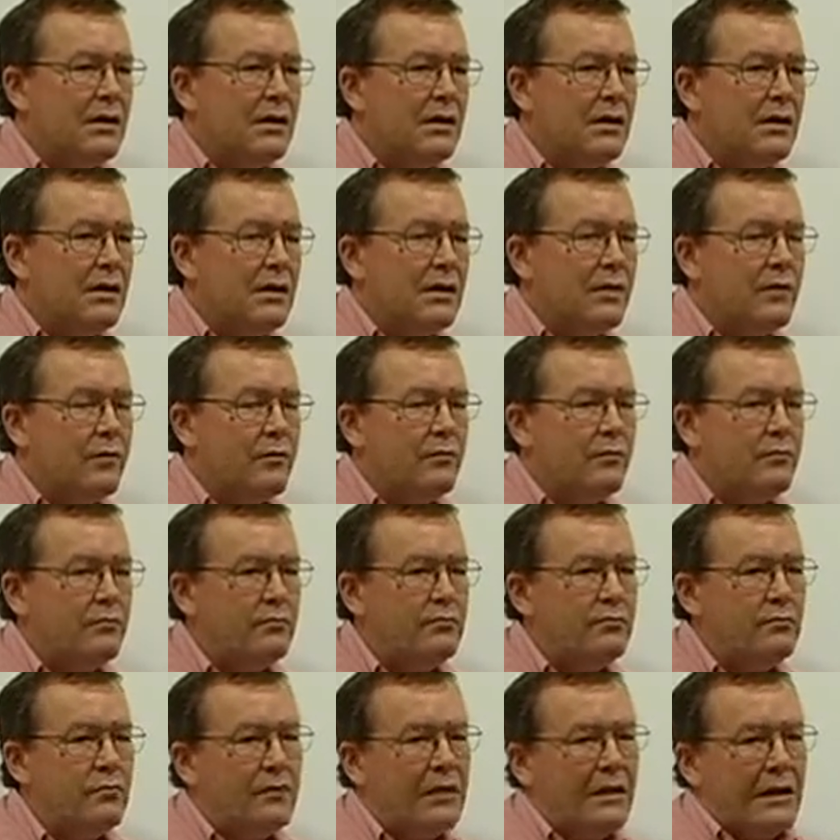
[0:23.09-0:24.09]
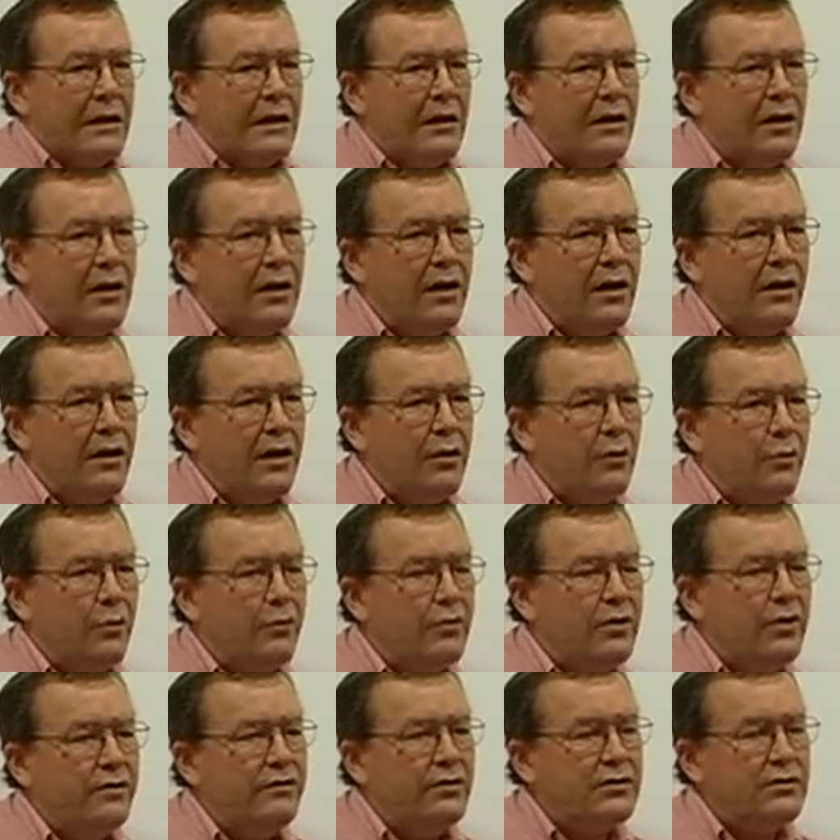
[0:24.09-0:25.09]
In our
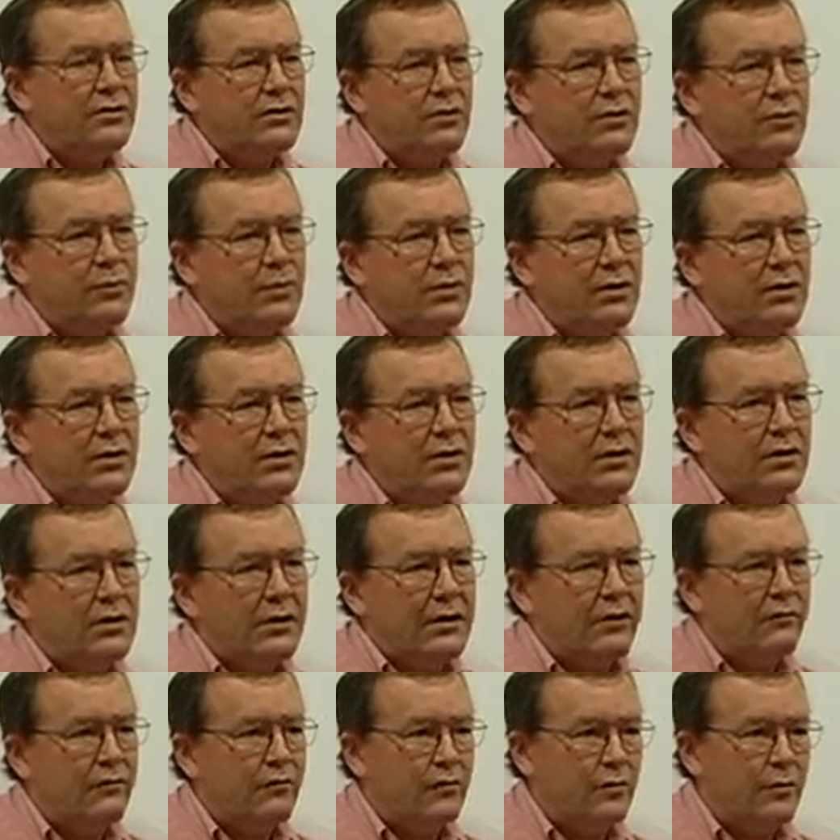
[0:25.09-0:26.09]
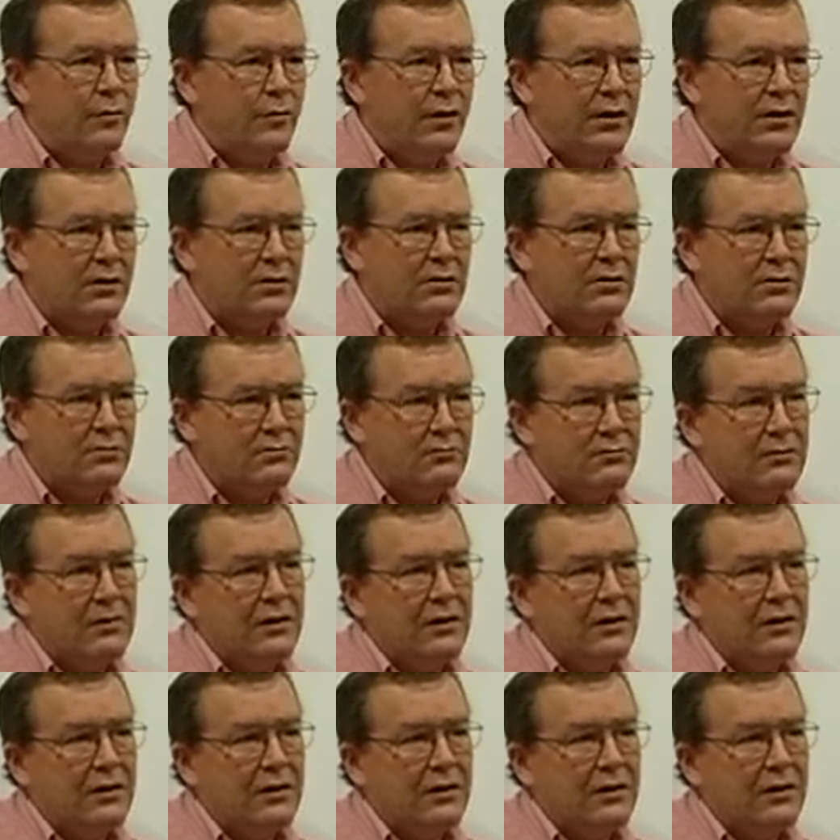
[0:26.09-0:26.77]
previous hospital in Fort Park,